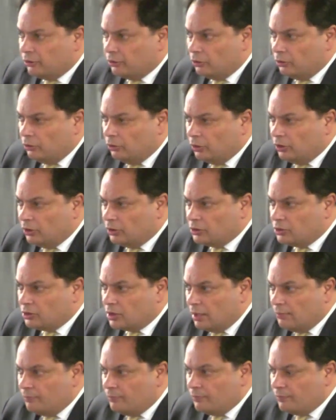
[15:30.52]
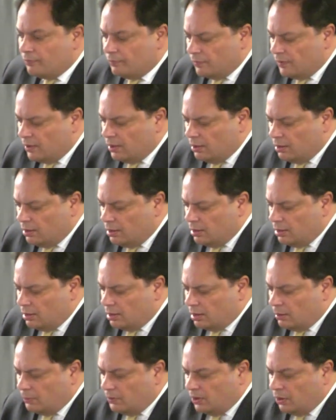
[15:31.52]
and look at um,
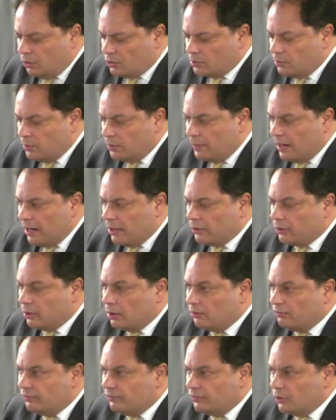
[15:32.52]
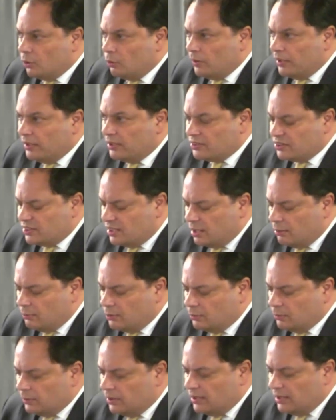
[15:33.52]
the penultimate paragraph of your witness
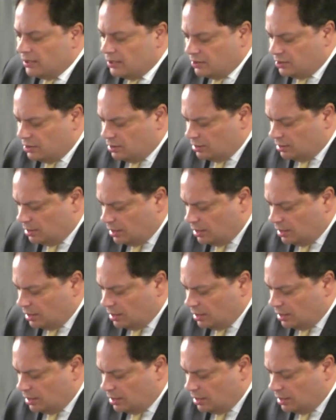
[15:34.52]
statement, please? Yeah.